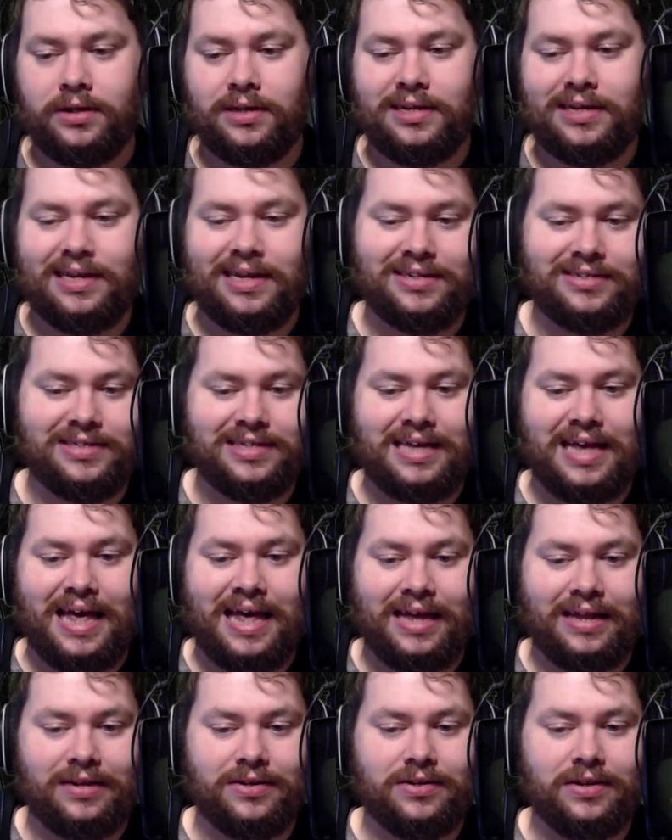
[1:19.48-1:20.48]
is the
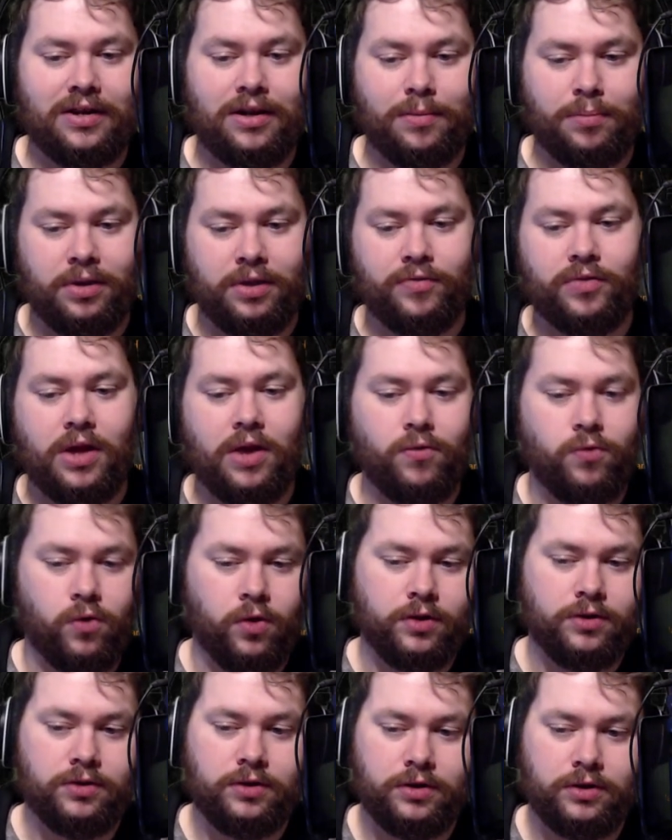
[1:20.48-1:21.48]
end. And I believe that
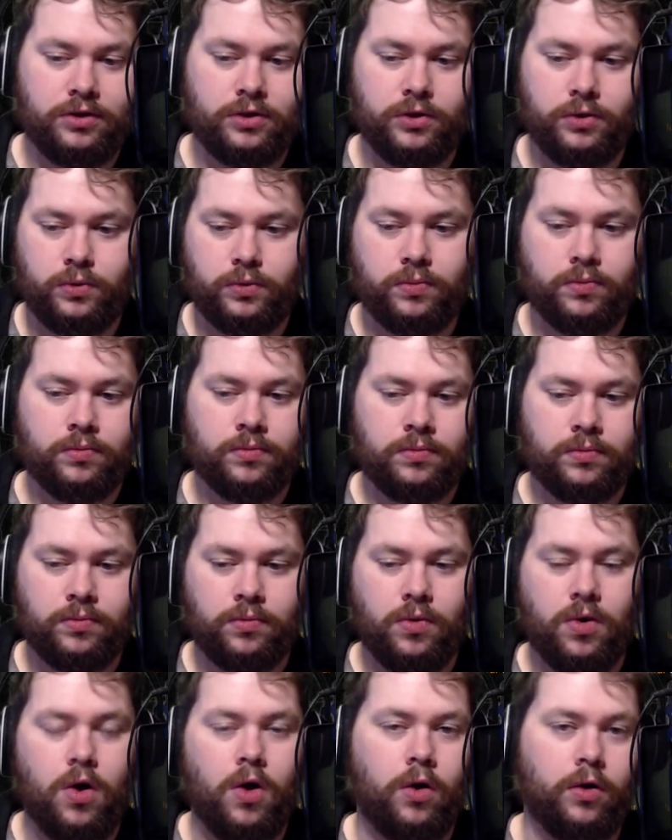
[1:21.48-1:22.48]
runs into
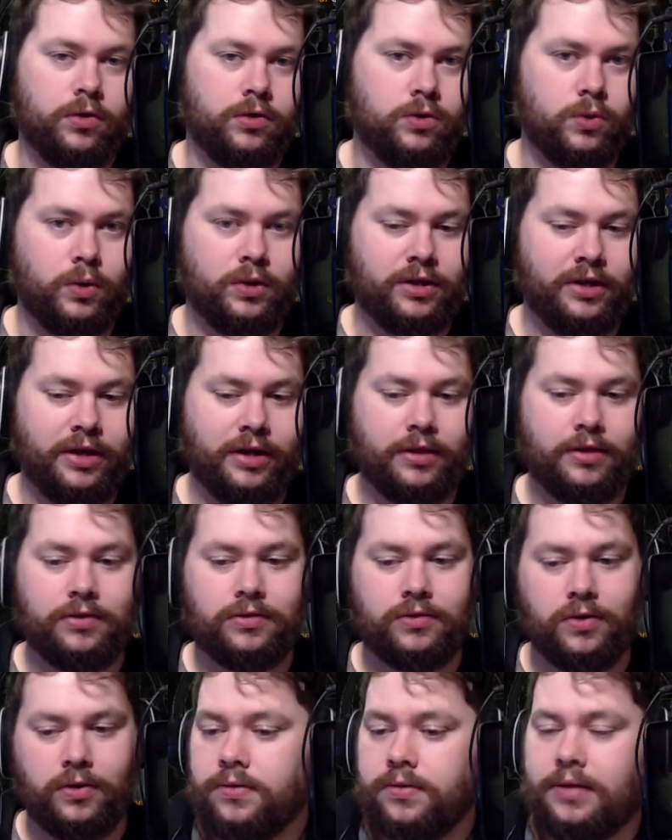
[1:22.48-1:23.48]
August 28th.
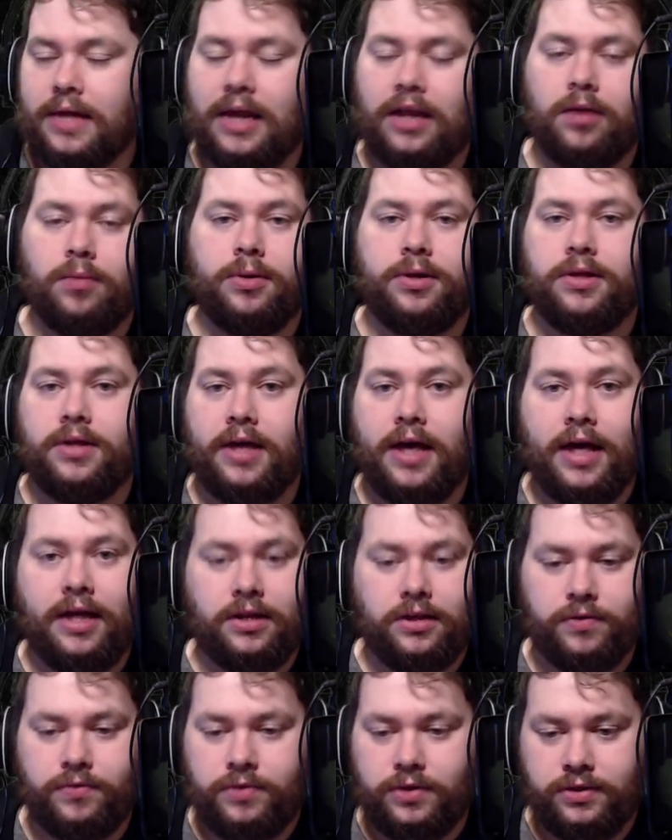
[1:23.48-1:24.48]
So that'll be the
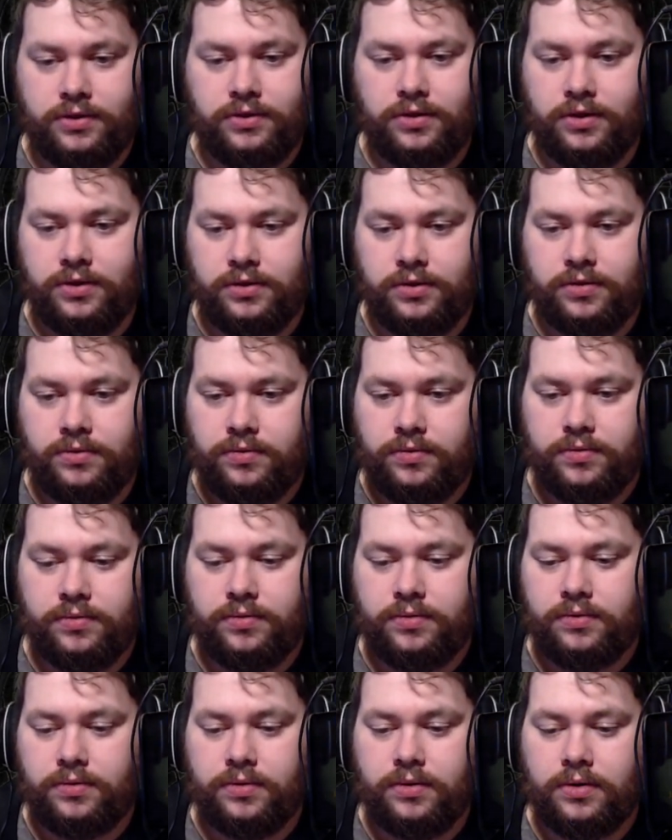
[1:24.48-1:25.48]
end of this season.
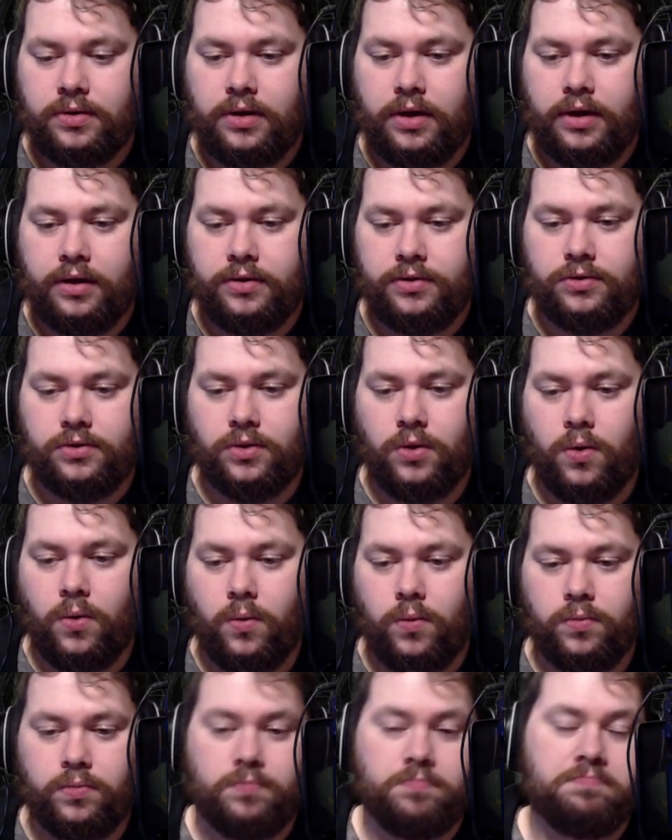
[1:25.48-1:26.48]

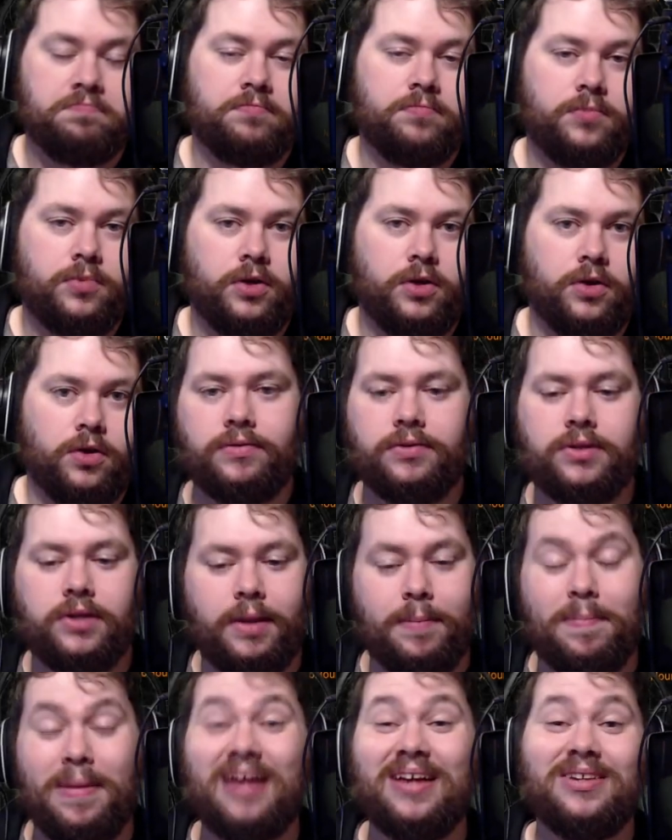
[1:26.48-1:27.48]
So, you know,
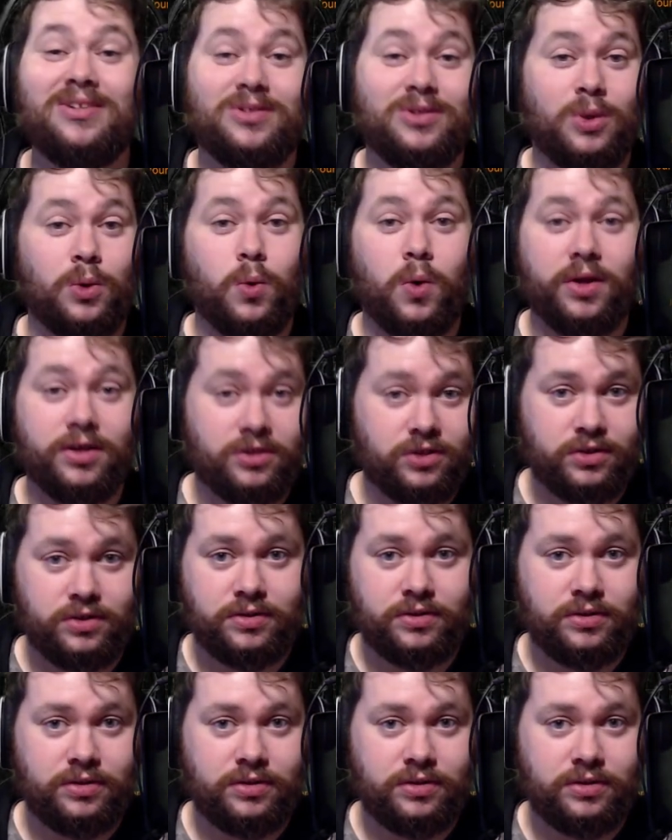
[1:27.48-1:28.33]
it begs the question